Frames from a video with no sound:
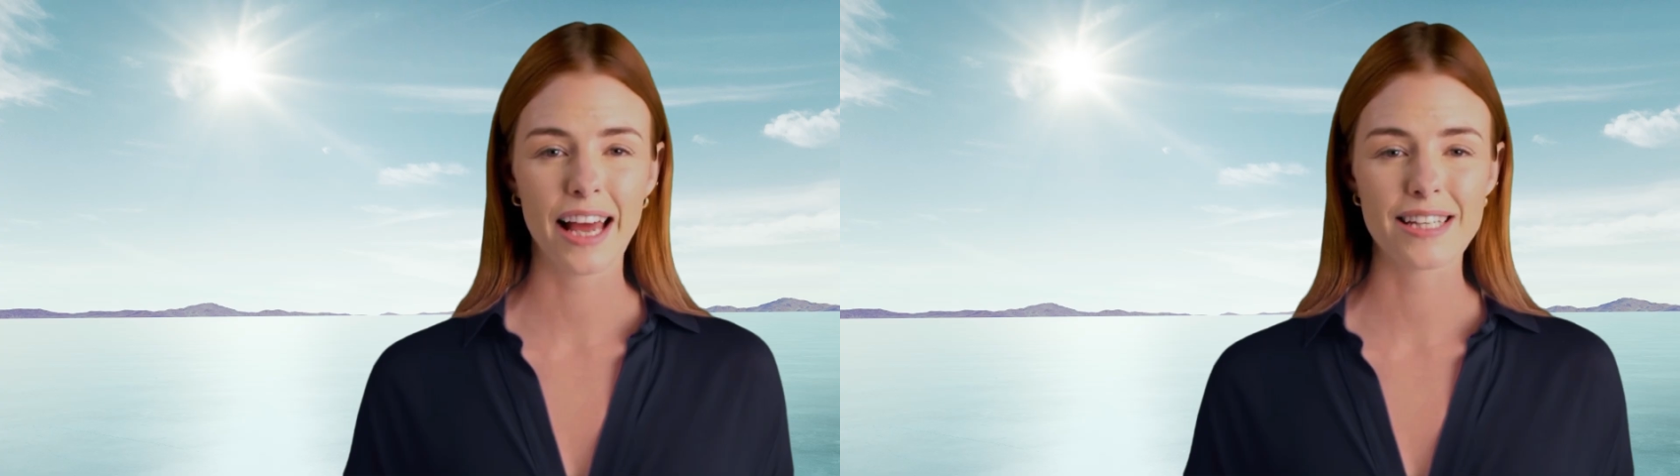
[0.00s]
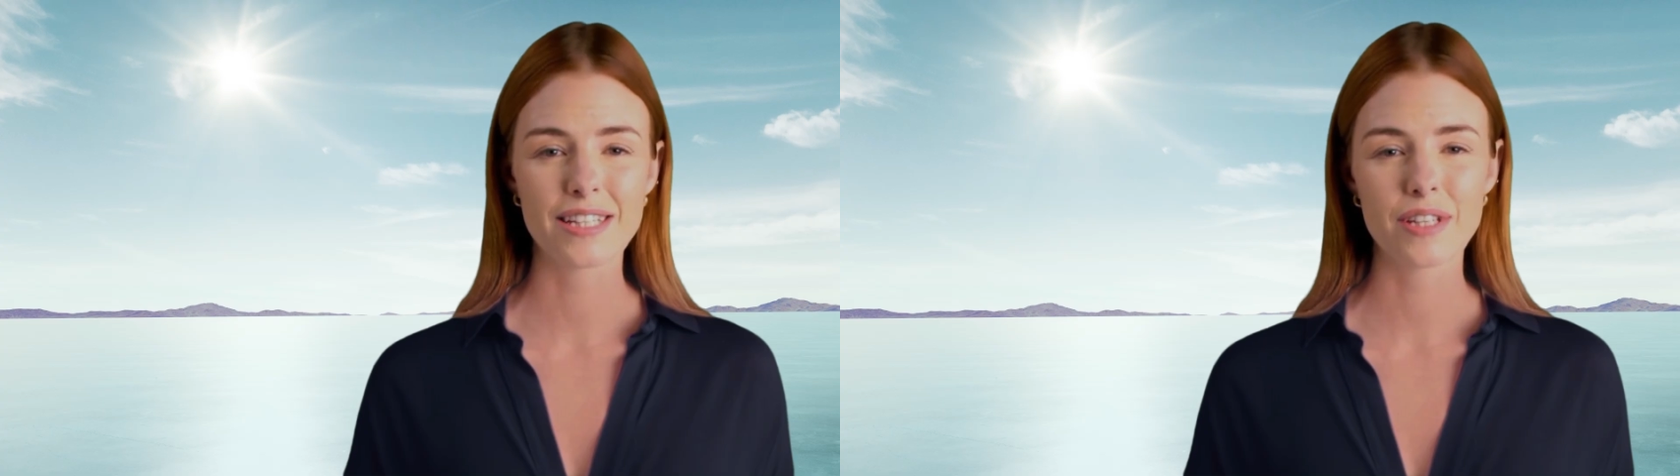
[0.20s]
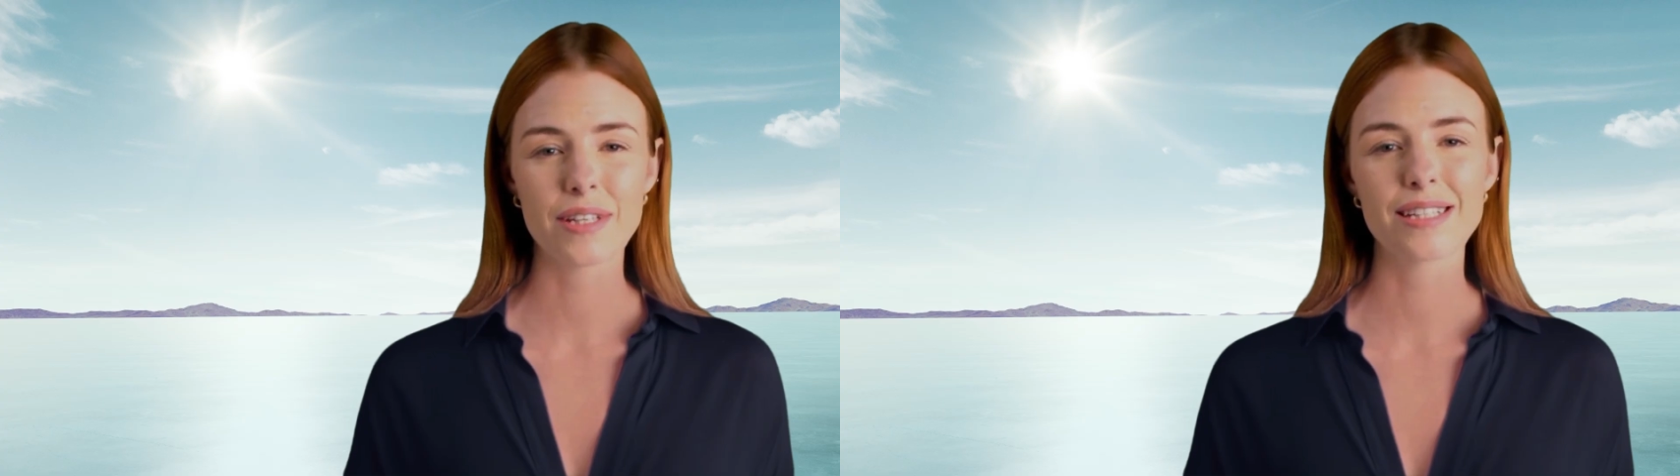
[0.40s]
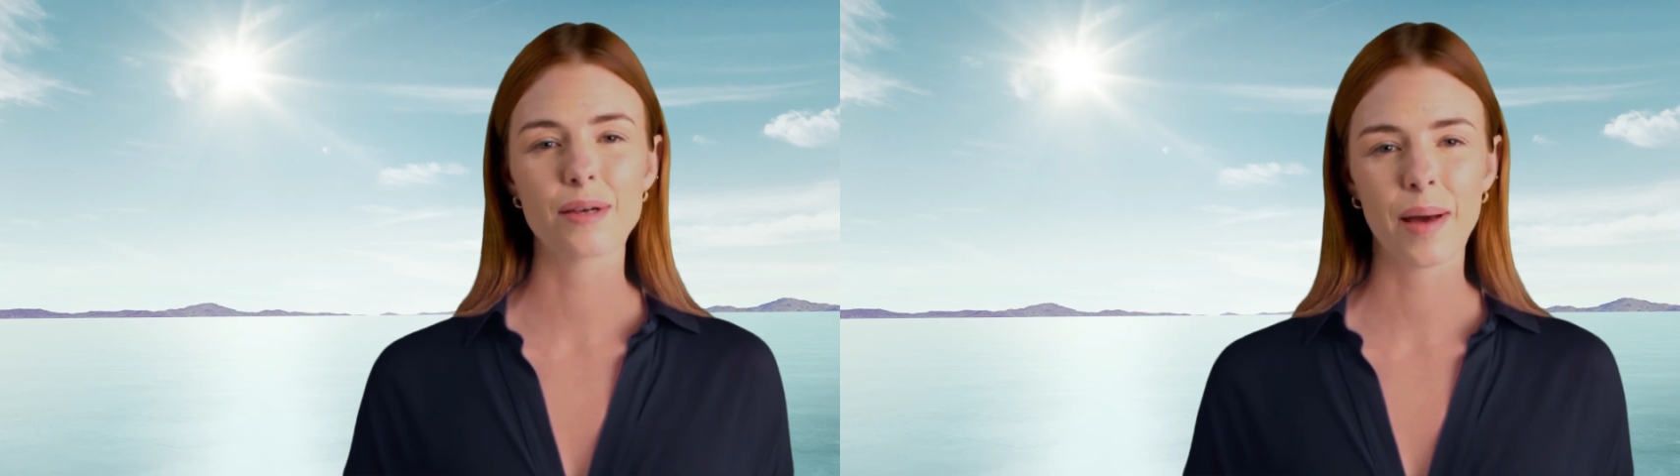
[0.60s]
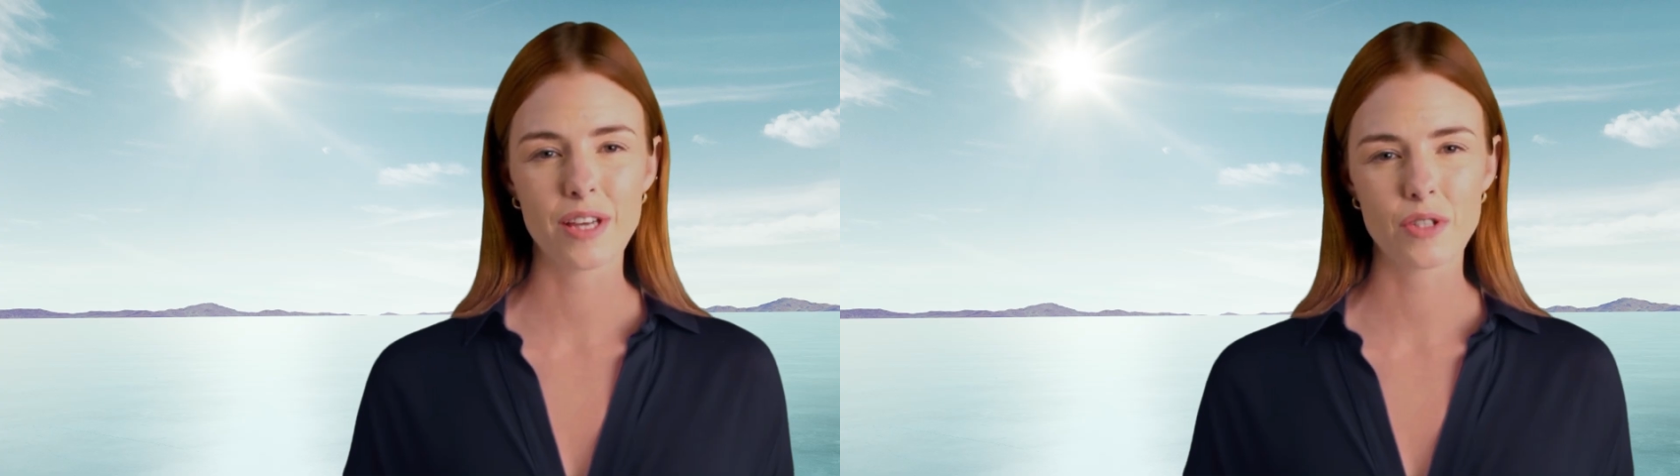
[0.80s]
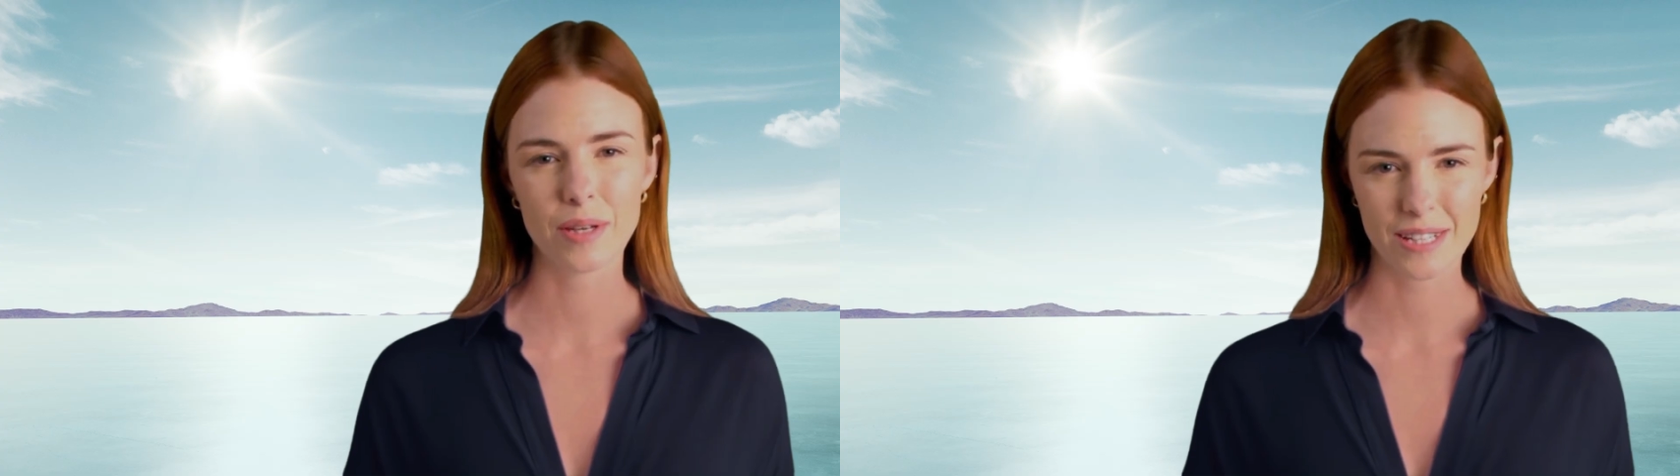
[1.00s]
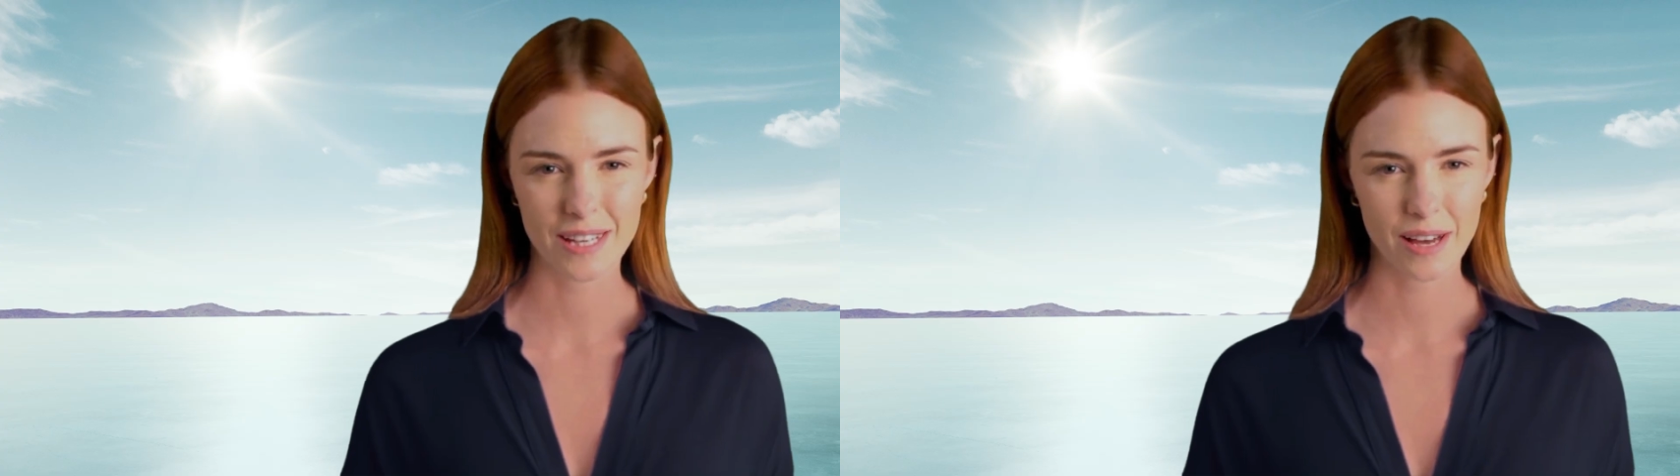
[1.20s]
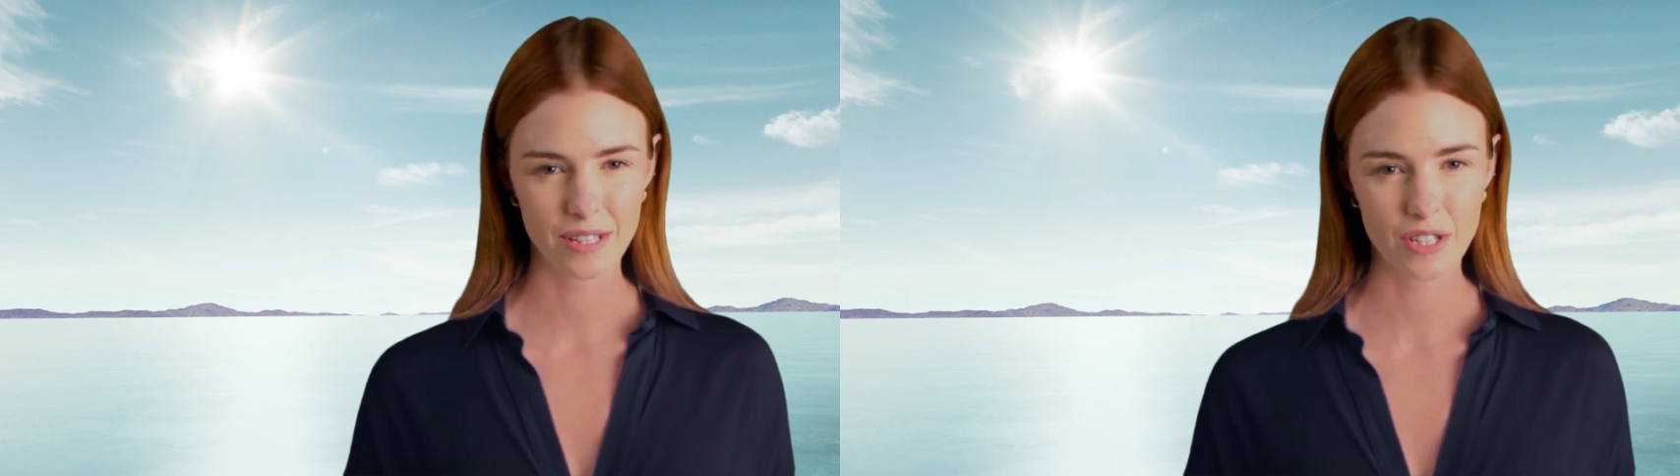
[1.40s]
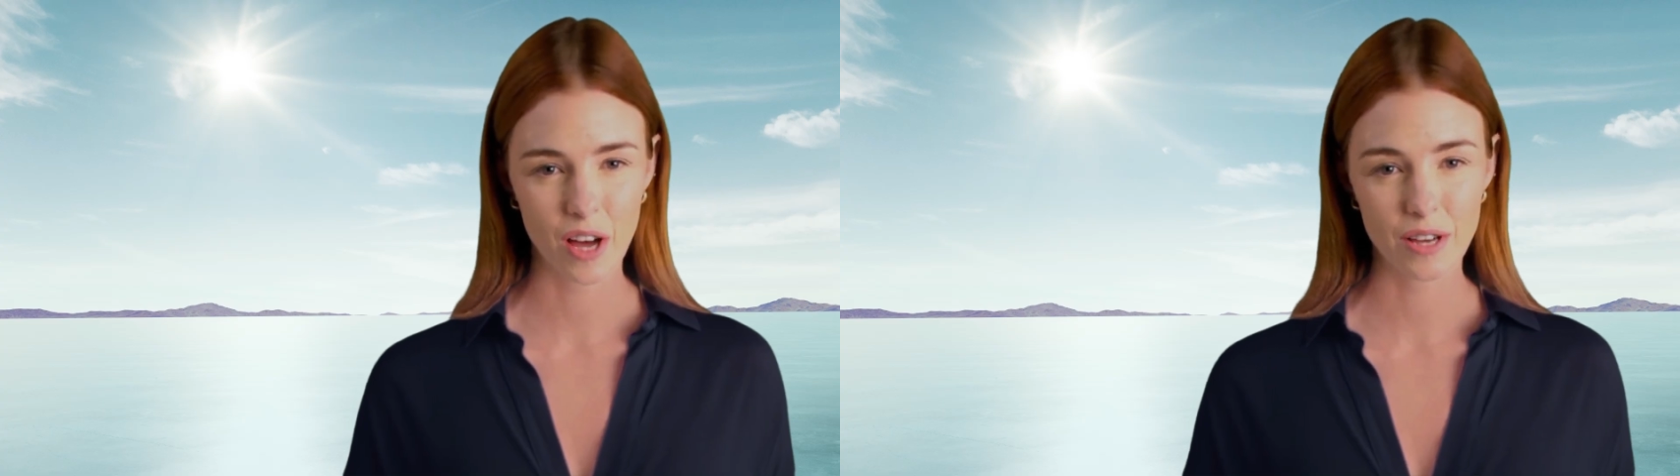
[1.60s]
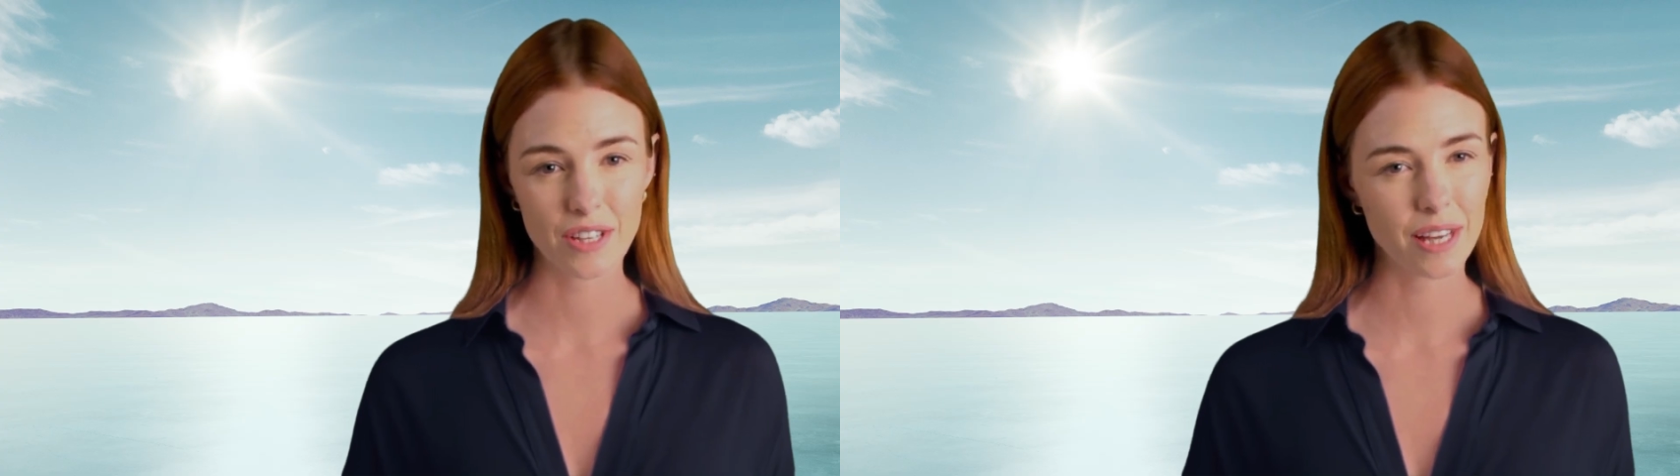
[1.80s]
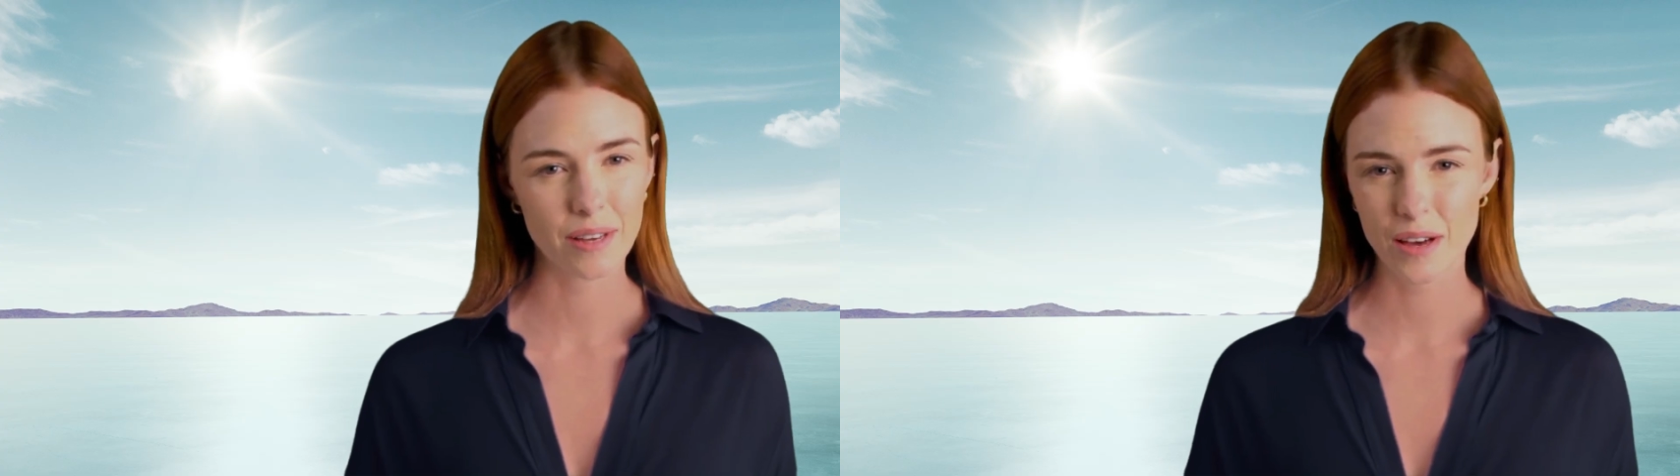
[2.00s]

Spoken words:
As soon as the battery starts charging,